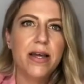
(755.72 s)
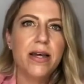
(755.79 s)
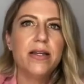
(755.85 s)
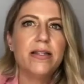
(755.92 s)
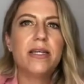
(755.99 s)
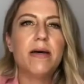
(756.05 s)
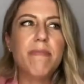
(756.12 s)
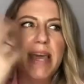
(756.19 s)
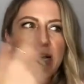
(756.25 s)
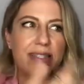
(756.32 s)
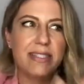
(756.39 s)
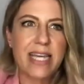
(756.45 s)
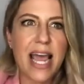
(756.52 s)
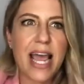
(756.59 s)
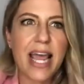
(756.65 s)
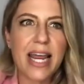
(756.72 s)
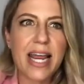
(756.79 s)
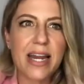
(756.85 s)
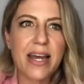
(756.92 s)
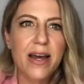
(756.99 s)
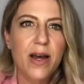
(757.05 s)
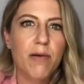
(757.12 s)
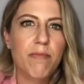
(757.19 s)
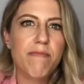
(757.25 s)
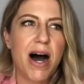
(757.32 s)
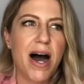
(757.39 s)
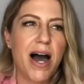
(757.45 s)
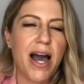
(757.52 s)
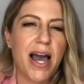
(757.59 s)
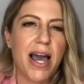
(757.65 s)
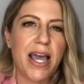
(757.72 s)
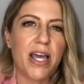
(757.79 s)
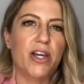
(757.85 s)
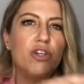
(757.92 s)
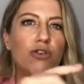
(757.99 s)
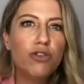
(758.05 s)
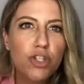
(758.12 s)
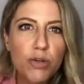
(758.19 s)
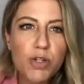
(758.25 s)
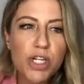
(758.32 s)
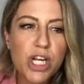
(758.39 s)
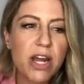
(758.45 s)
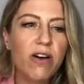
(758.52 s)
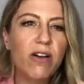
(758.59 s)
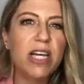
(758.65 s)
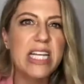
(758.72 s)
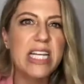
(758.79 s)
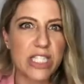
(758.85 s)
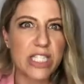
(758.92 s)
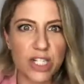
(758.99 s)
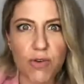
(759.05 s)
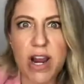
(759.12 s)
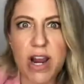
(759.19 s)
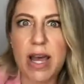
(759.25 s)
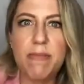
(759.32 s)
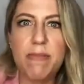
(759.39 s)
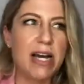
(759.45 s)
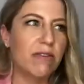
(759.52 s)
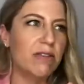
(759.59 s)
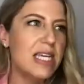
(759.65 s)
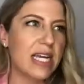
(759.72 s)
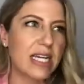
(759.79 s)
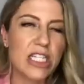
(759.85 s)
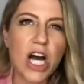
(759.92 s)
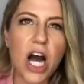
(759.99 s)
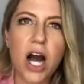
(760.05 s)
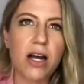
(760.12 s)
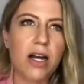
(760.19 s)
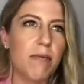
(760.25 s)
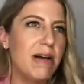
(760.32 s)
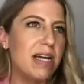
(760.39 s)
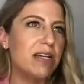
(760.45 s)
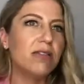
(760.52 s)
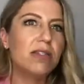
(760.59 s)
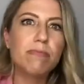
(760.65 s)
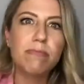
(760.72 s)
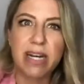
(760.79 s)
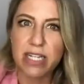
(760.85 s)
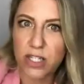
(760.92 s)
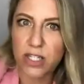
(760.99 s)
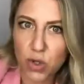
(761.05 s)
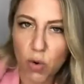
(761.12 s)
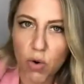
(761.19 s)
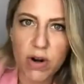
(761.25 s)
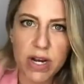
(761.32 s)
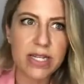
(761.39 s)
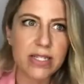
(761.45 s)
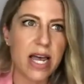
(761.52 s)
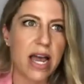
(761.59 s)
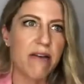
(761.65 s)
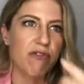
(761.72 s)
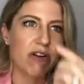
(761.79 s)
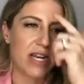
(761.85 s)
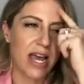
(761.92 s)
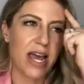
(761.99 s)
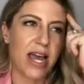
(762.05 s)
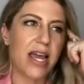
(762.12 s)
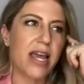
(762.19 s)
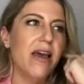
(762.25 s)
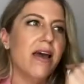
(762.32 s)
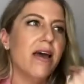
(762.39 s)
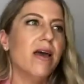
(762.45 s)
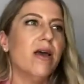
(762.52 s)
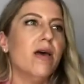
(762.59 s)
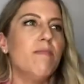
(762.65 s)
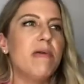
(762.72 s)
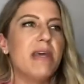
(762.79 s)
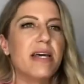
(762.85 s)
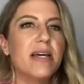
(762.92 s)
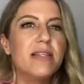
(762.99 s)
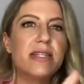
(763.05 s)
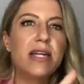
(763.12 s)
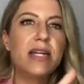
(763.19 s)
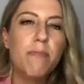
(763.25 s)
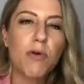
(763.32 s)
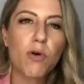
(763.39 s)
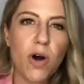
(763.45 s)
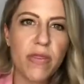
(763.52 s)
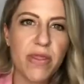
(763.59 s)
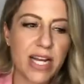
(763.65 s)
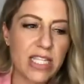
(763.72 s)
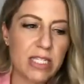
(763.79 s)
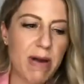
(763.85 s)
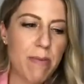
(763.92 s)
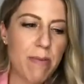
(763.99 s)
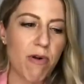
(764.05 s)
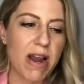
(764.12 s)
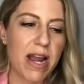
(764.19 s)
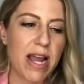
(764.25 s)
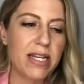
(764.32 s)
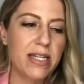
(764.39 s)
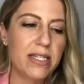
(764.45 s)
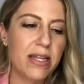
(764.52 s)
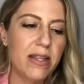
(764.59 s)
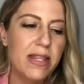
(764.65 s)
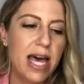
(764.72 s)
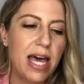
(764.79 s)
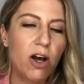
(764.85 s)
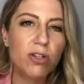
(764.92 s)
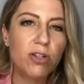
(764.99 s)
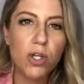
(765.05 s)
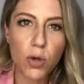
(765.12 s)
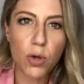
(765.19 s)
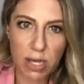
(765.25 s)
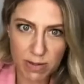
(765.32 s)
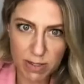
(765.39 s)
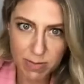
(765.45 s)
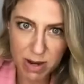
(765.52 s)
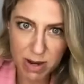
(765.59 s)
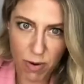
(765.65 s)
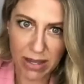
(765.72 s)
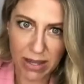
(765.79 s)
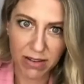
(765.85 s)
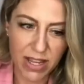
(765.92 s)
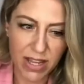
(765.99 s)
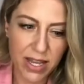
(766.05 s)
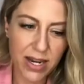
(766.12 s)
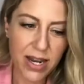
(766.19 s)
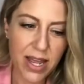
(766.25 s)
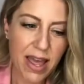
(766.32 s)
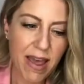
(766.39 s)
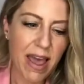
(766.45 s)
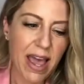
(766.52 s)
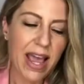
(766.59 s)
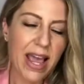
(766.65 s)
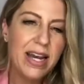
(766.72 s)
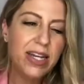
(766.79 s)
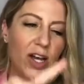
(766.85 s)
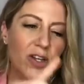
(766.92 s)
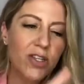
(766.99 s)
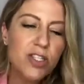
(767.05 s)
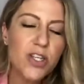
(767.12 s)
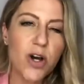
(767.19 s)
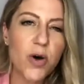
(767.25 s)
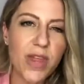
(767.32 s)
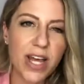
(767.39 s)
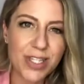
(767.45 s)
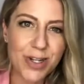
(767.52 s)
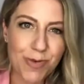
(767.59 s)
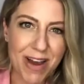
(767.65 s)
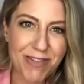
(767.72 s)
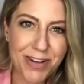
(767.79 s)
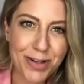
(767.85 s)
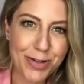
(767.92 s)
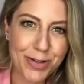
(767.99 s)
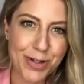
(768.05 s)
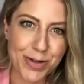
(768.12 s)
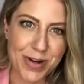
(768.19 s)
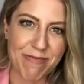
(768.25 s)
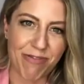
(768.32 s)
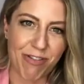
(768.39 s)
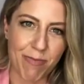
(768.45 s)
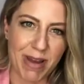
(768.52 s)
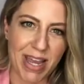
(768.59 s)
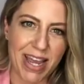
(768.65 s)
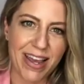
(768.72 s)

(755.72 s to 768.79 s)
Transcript: to maintain my YouTube channel, Instagram, now TikTok, my stories every day, because number one, that's my brand. That also keeps me relevant. And also that's a revenue stream for me.